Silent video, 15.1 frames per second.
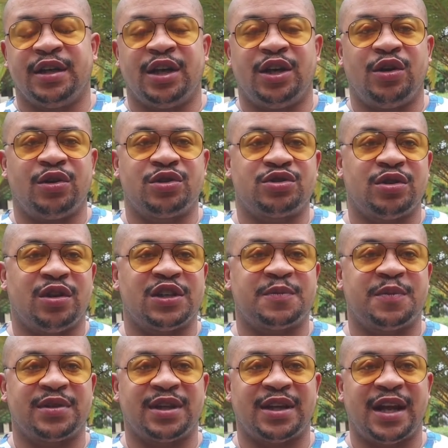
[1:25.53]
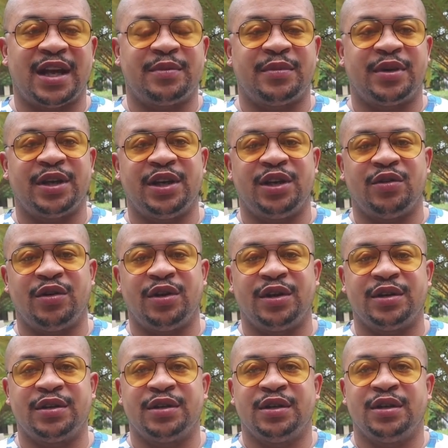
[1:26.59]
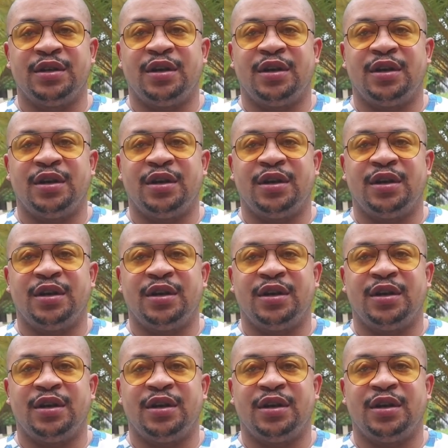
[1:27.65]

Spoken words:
And also I spent a lot of money on